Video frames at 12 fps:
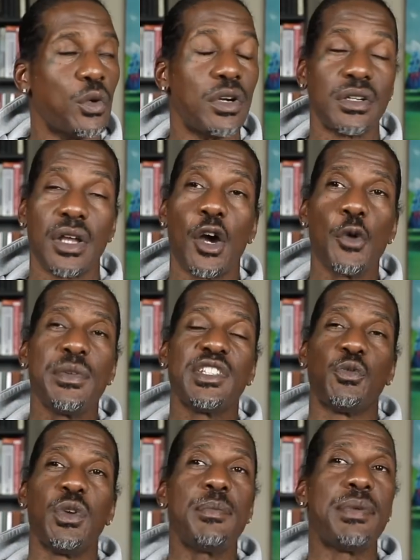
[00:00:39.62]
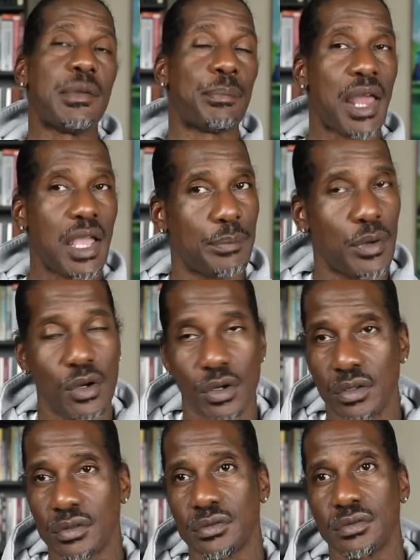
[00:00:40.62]
Well, the homies, we've been
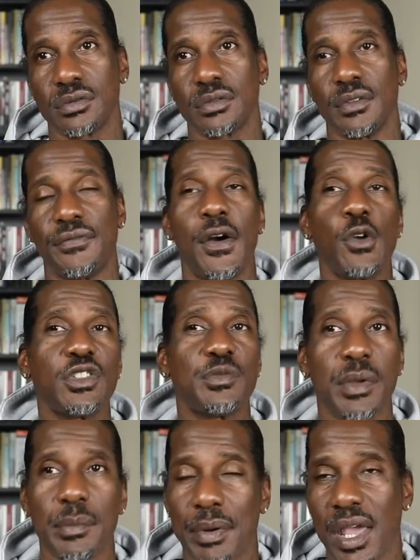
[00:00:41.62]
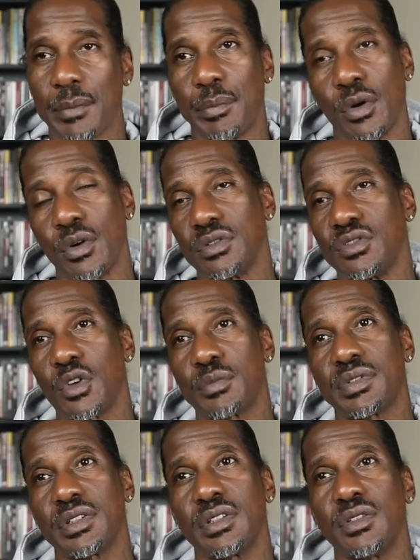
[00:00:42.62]
blackballed. The Fodies been blackballed. Oh. You know
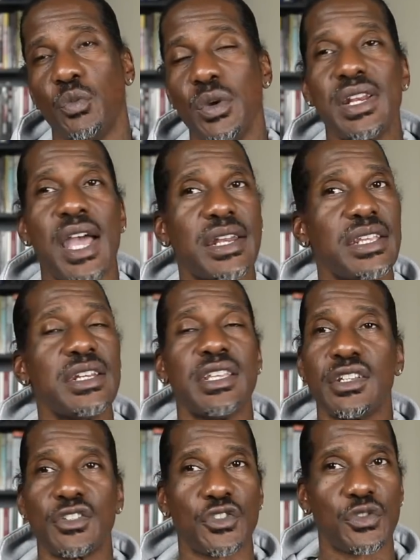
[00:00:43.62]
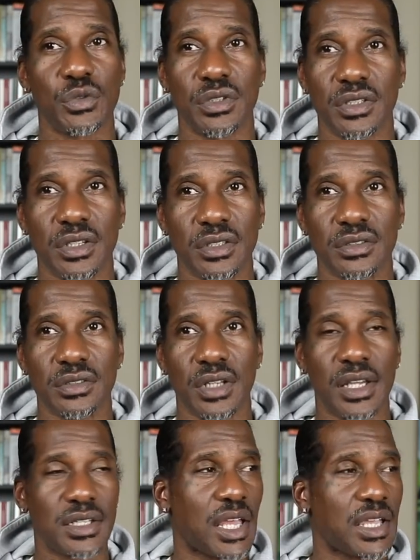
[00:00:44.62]
what I'm saying? We're not in the industry
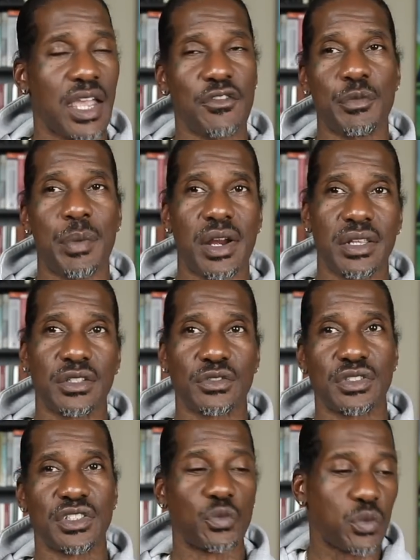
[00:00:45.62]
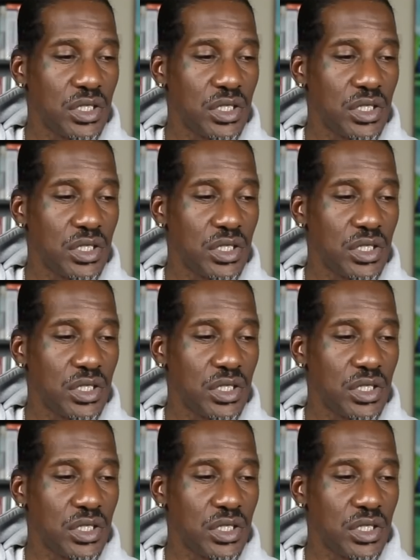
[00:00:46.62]
like everybody else is.